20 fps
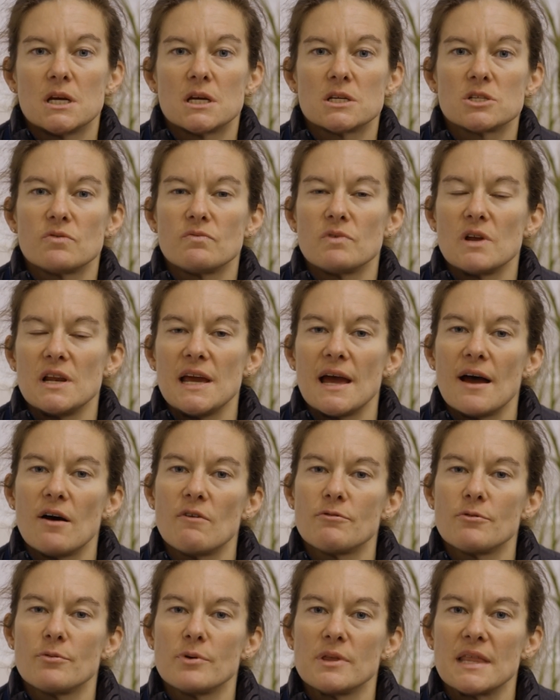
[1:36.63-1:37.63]
So really
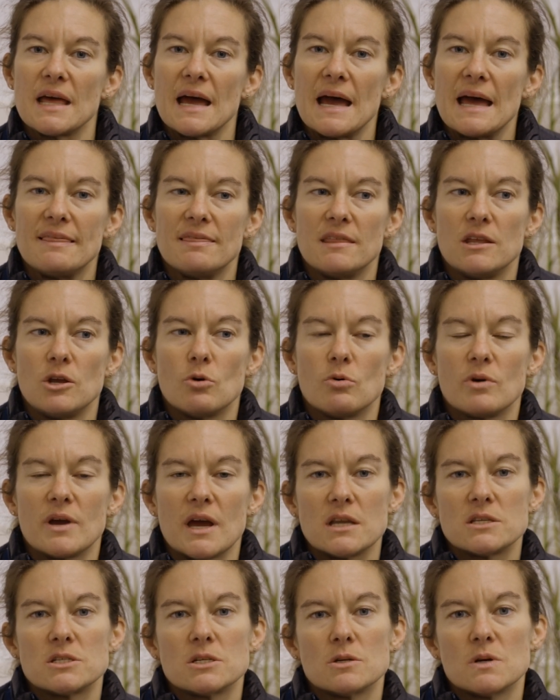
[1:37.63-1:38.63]
helpful in that, and you'll
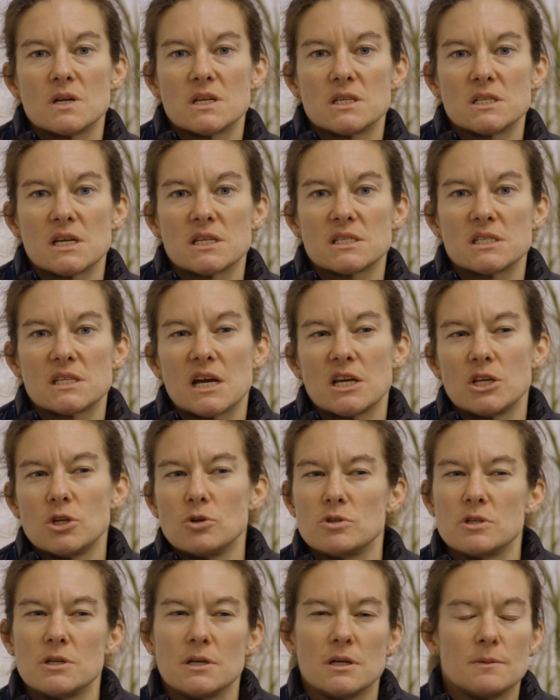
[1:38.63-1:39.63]
get to assess that
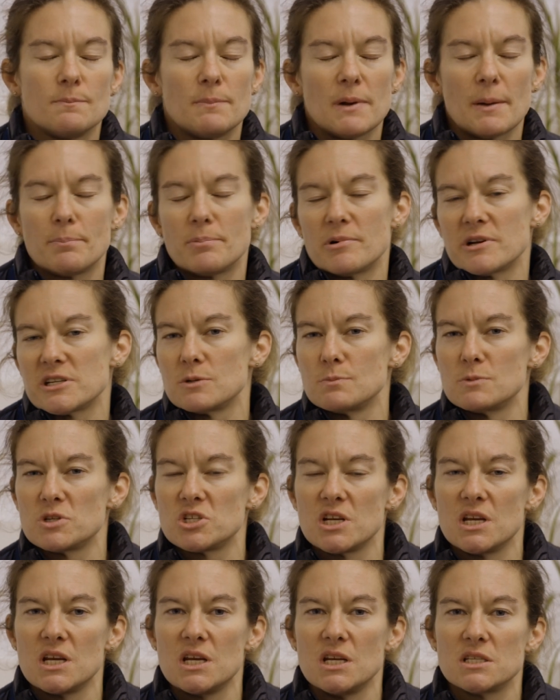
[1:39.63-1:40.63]
using blood pressure
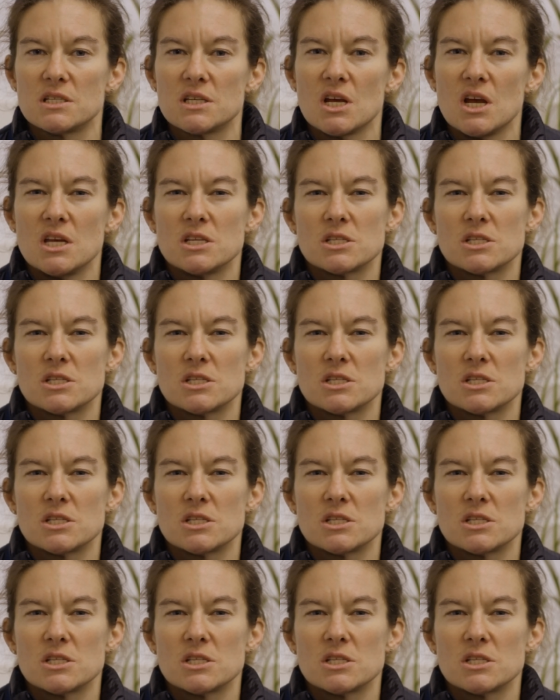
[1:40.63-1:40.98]
machines.